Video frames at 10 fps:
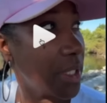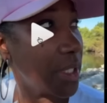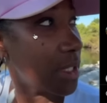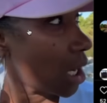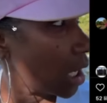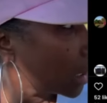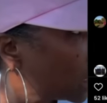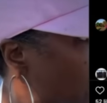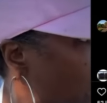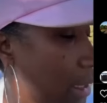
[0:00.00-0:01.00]
His
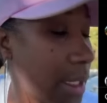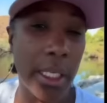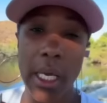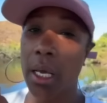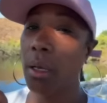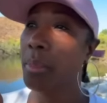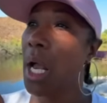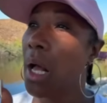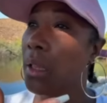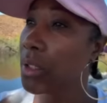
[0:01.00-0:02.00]
daughters is um,
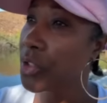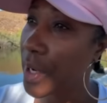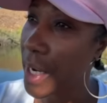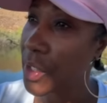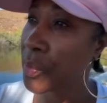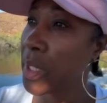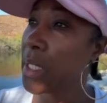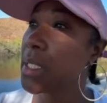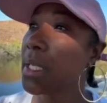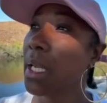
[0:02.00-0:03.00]
college
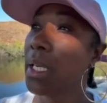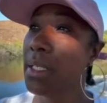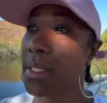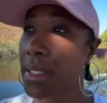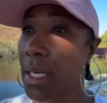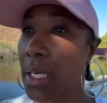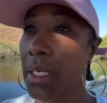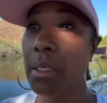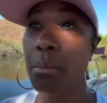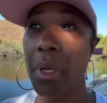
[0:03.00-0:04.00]
graduates, and his
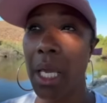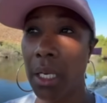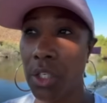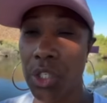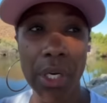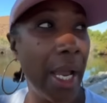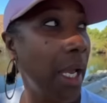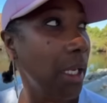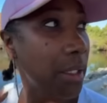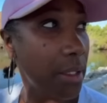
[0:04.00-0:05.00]
son is a manager
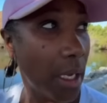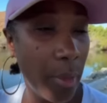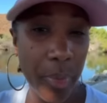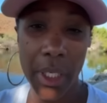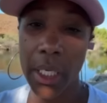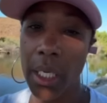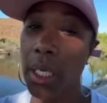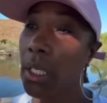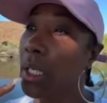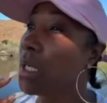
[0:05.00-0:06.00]
at his
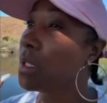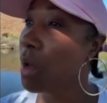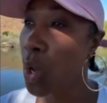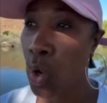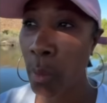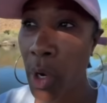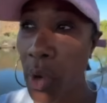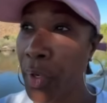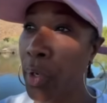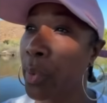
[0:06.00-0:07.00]
company. He, he's a
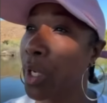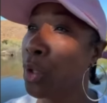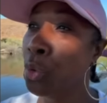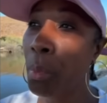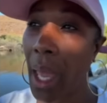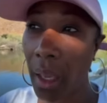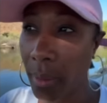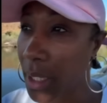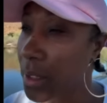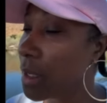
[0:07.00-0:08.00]
homeowner with a new
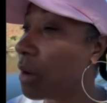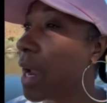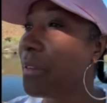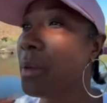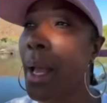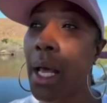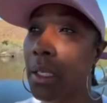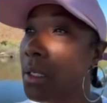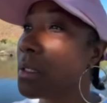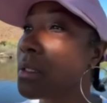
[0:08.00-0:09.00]
baby. So
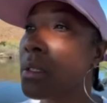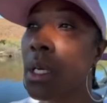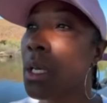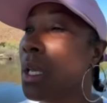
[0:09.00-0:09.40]
everybody is